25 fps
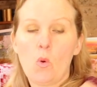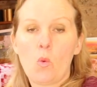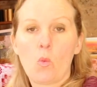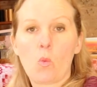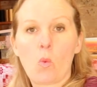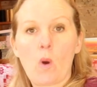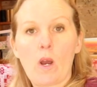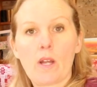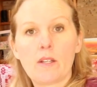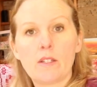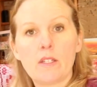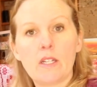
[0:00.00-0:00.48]

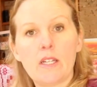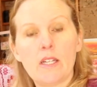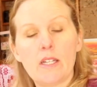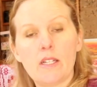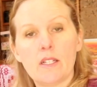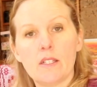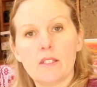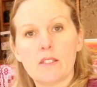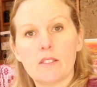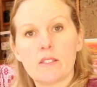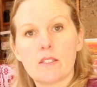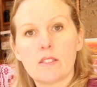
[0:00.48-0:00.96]
One
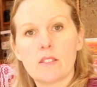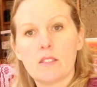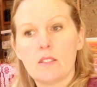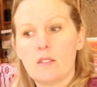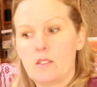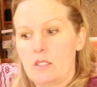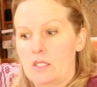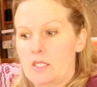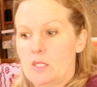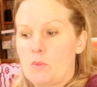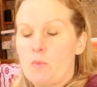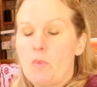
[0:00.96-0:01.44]
is
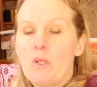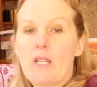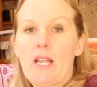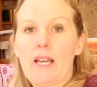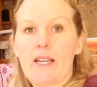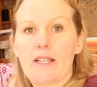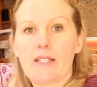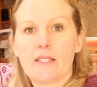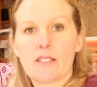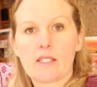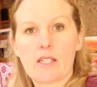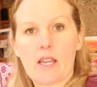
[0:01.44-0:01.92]

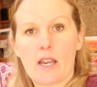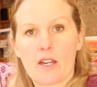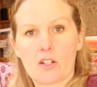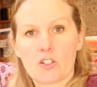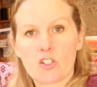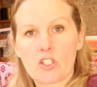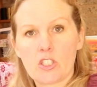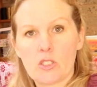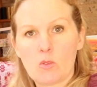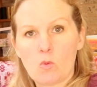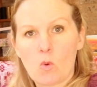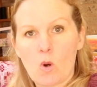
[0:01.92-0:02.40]
explains
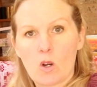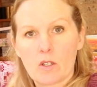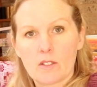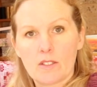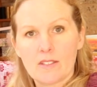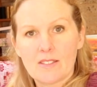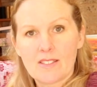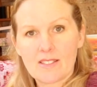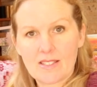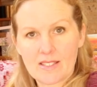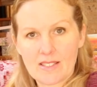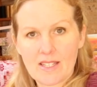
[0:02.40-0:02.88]
actually
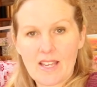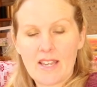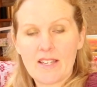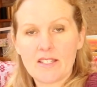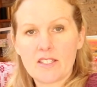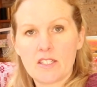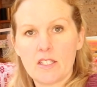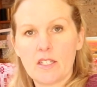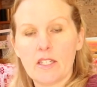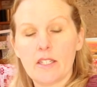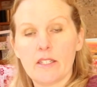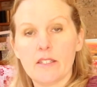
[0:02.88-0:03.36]
what
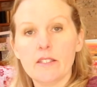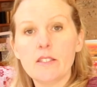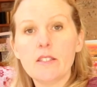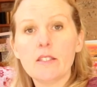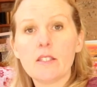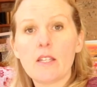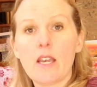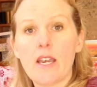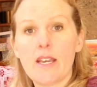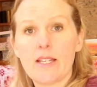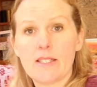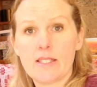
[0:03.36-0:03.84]
set
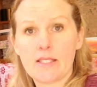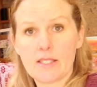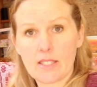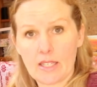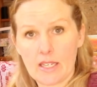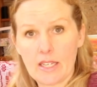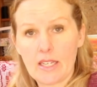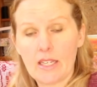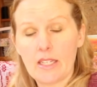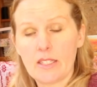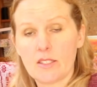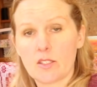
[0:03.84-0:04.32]
is, S
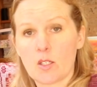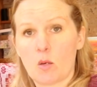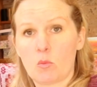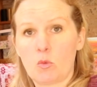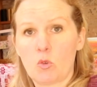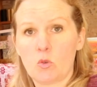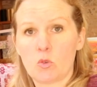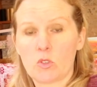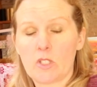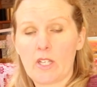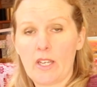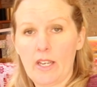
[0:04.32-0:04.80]
E T
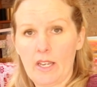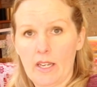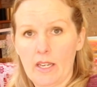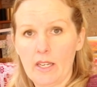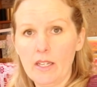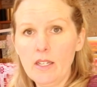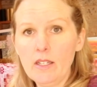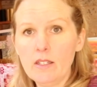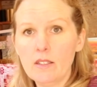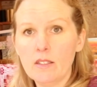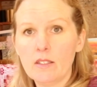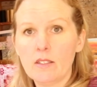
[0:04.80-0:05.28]

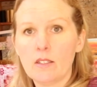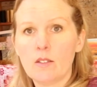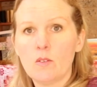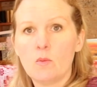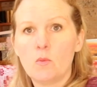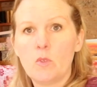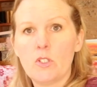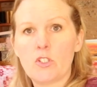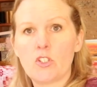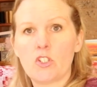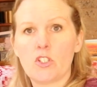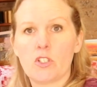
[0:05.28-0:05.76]
T,
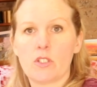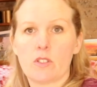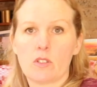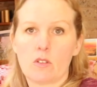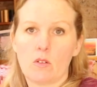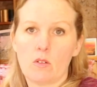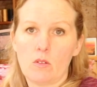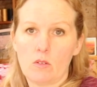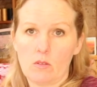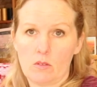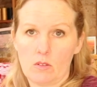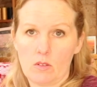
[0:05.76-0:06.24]
which is
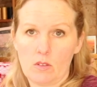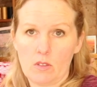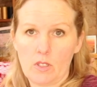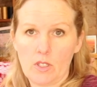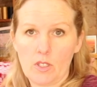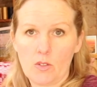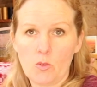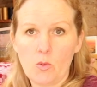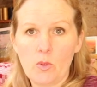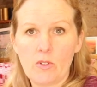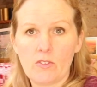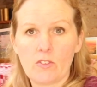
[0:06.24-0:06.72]

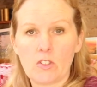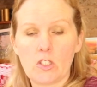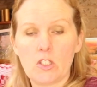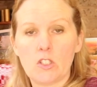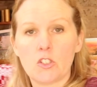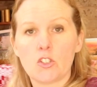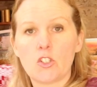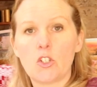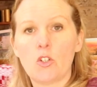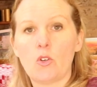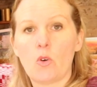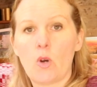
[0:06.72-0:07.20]

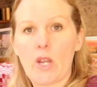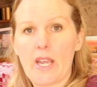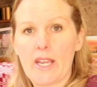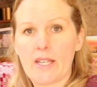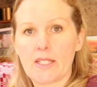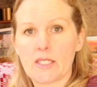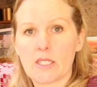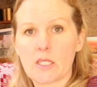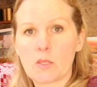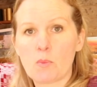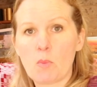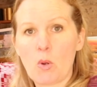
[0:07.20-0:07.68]
equivalent to your
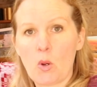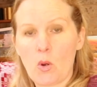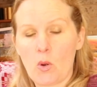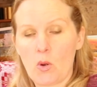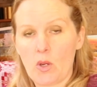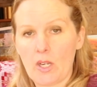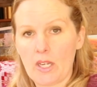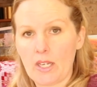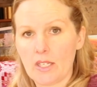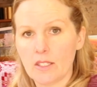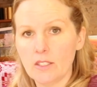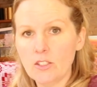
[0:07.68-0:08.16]
ends
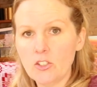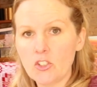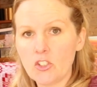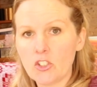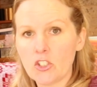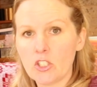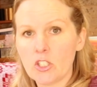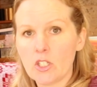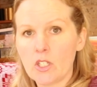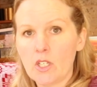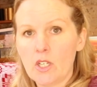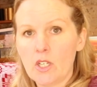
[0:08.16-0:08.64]
per inch.